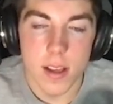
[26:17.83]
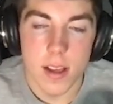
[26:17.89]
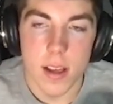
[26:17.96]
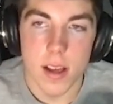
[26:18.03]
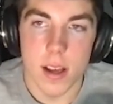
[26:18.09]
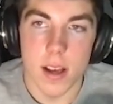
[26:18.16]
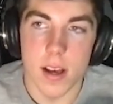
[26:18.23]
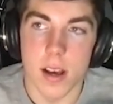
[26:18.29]

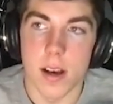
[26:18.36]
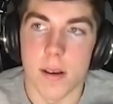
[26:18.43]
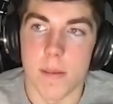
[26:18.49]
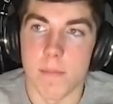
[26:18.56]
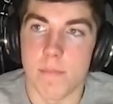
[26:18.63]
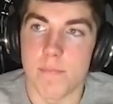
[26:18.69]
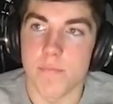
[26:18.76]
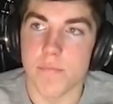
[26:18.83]

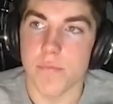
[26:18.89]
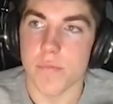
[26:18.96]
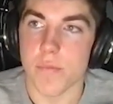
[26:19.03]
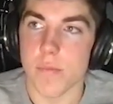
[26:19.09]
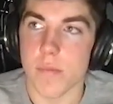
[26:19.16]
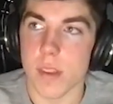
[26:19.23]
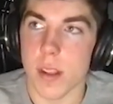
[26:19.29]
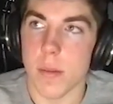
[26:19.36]

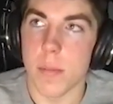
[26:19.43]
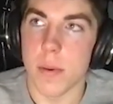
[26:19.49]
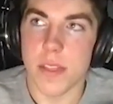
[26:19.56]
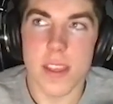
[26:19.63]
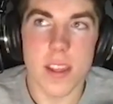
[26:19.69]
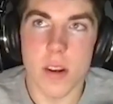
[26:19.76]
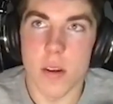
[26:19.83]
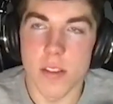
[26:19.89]
but
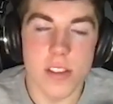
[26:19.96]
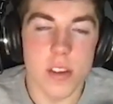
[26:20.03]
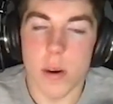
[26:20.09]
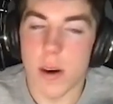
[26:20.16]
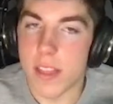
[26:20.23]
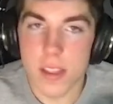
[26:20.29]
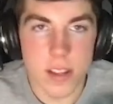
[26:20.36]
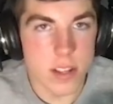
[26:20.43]
then also
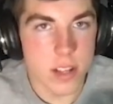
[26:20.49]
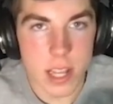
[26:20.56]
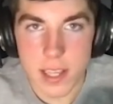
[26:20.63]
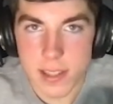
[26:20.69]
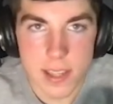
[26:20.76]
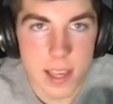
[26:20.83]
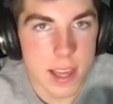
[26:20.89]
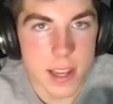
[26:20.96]
I think
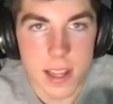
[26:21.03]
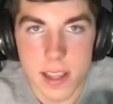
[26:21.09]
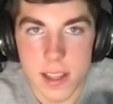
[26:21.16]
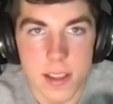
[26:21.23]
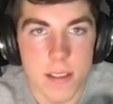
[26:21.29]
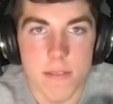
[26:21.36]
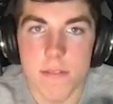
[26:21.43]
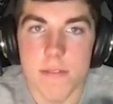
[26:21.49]
has had
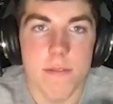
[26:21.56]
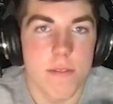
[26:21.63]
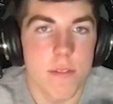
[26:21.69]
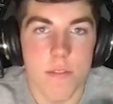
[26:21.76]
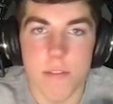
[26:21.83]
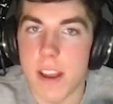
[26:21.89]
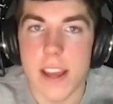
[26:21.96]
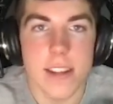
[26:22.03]
a
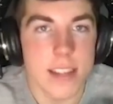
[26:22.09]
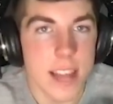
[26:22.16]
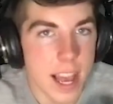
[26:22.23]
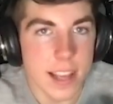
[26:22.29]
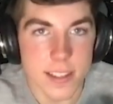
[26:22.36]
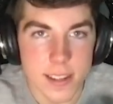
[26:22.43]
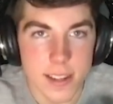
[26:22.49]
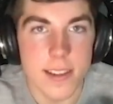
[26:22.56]

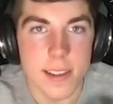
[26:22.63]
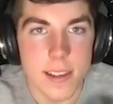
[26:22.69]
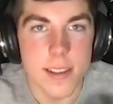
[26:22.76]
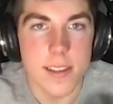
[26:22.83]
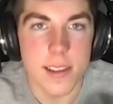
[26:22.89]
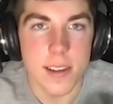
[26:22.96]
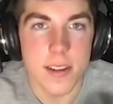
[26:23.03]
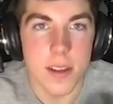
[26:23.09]
fantastic
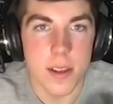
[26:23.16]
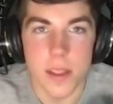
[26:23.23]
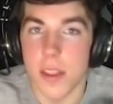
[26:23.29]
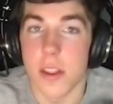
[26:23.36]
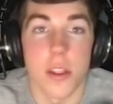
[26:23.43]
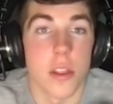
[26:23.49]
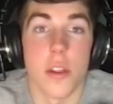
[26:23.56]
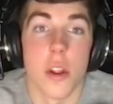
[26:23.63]
season,
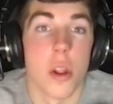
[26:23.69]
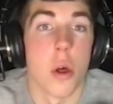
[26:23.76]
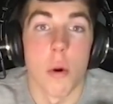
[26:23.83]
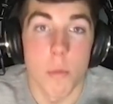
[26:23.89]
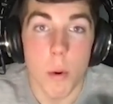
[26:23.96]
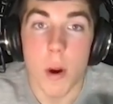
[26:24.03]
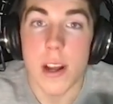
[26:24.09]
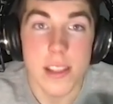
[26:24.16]
the
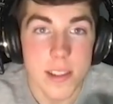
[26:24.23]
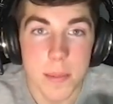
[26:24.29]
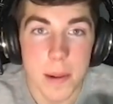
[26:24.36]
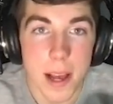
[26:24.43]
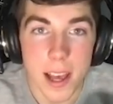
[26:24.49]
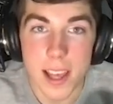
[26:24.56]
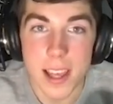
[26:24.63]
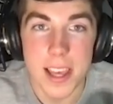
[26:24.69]
lone bright
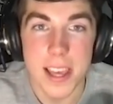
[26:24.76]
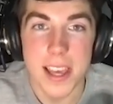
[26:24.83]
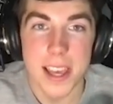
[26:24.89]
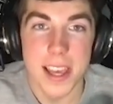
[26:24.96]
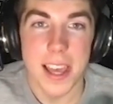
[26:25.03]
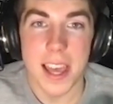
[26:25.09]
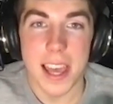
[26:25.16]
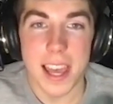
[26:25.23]
spot.
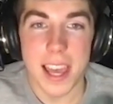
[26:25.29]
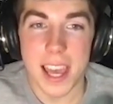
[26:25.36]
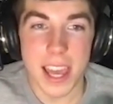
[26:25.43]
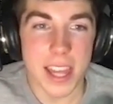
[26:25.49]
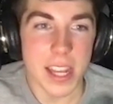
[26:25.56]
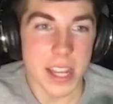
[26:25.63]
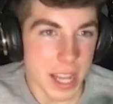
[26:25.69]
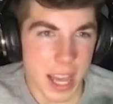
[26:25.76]

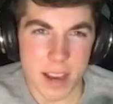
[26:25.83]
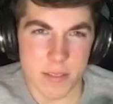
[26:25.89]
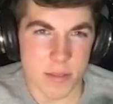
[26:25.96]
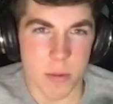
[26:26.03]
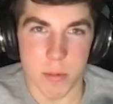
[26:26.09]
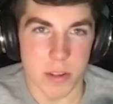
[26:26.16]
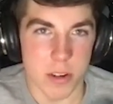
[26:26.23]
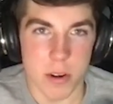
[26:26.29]
And
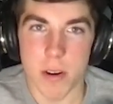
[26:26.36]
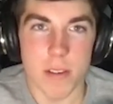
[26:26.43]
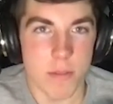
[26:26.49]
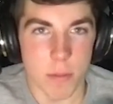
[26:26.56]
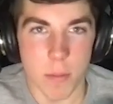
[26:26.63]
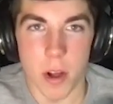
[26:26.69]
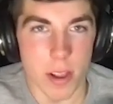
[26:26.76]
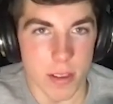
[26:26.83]
after returning
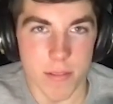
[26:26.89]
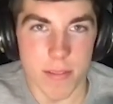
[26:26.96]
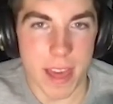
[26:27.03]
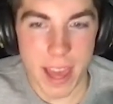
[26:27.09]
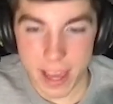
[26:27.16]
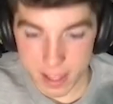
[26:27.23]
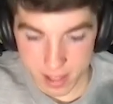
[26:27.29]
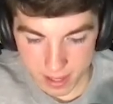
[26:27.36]
from all of
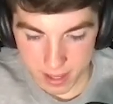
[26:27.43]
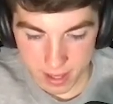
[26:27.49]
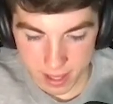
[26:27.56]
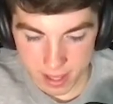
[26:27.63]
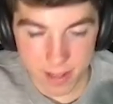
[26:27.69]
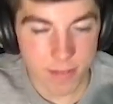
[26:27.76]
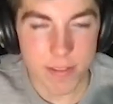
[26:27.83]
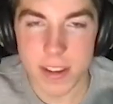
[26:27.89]
that
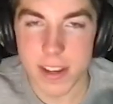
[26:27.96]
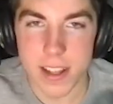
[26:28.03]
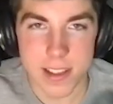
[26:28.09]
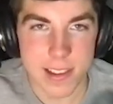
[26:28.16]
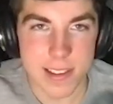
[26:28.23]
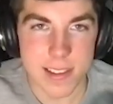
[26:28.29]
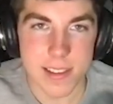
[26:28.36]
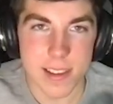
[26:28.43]
in
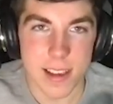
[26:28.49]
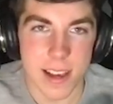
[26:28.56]
Phoenix,